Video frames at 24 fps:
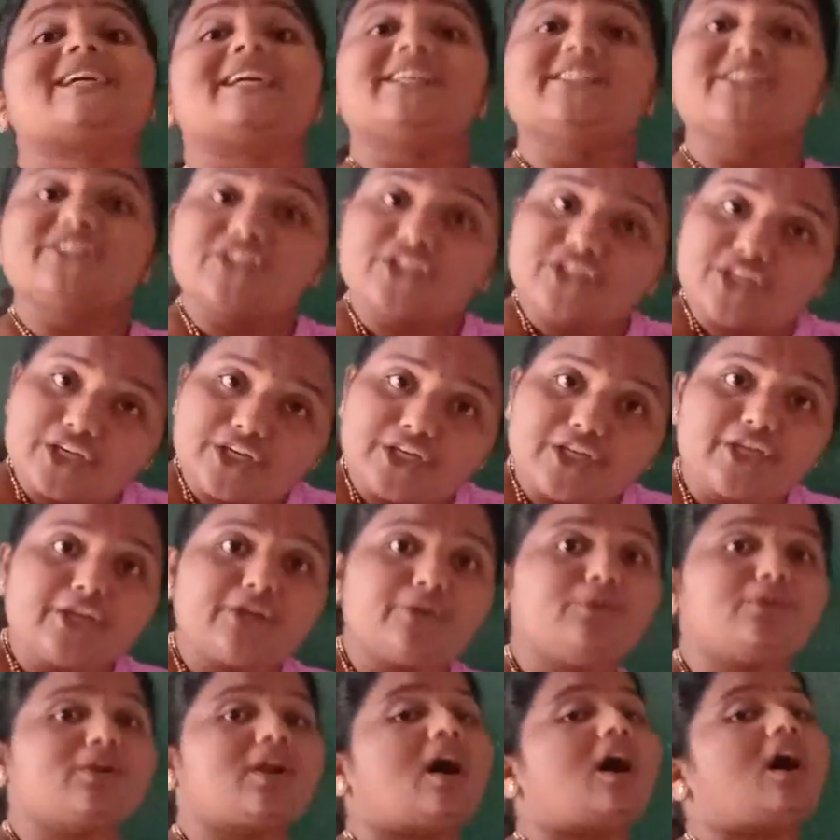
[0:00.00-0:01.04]

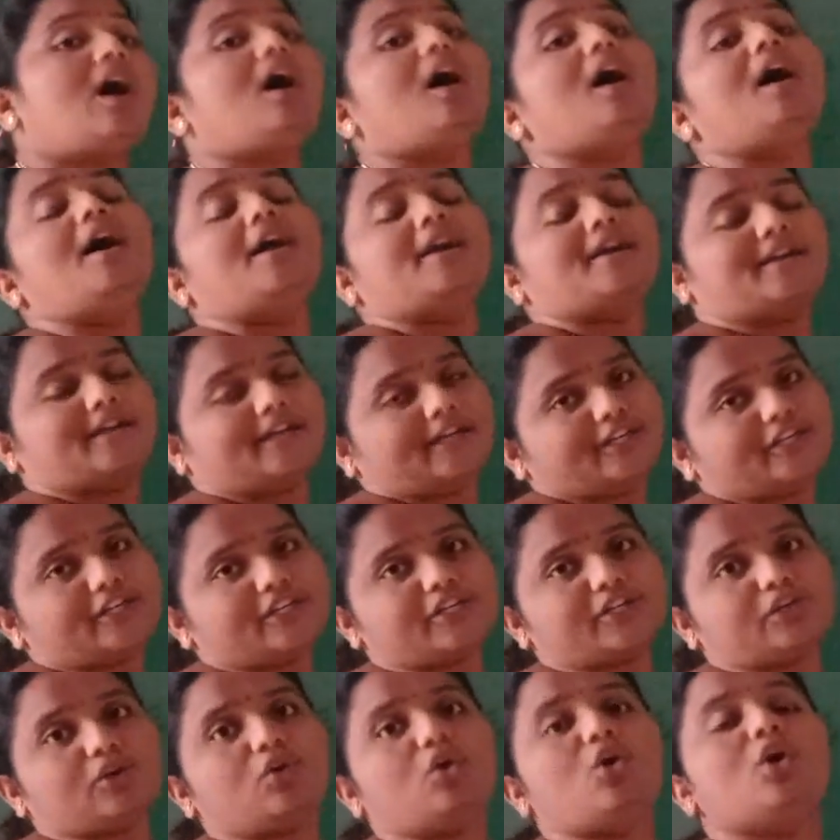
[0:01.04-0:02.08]
constitute a
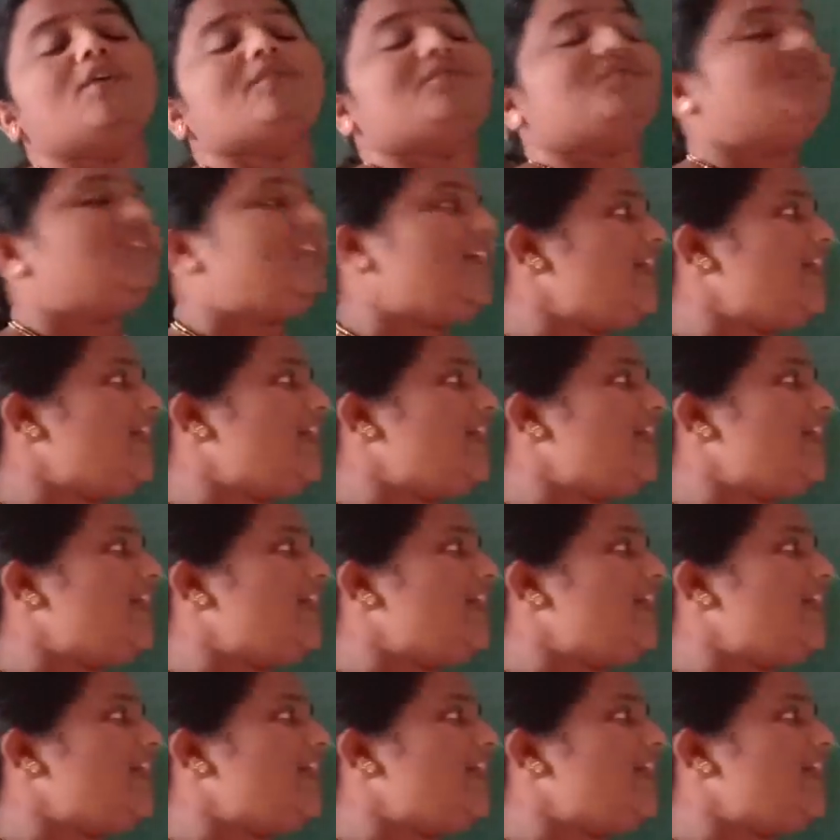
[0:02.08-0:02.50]
tissue, they